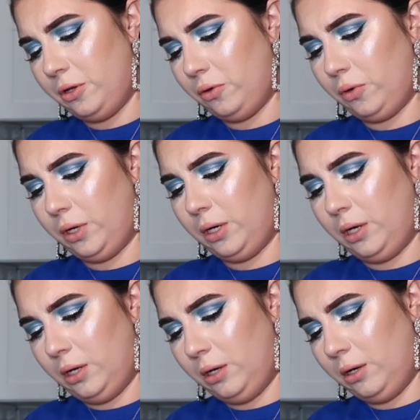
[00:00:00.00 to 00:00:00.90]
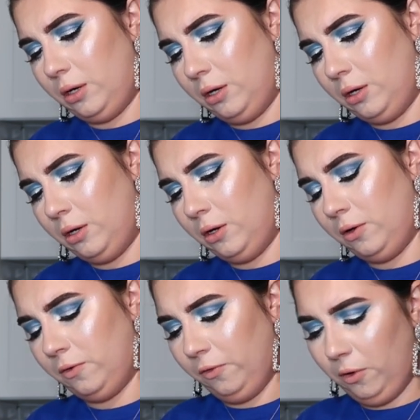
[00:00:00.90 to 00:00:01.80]
3,
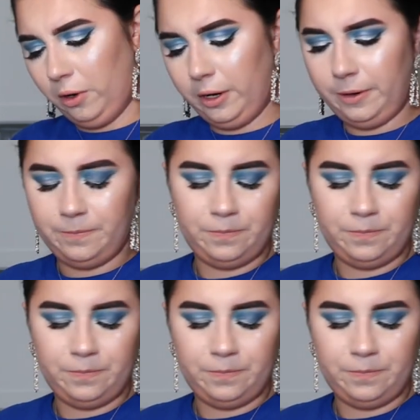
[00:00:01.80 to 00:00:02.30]
4.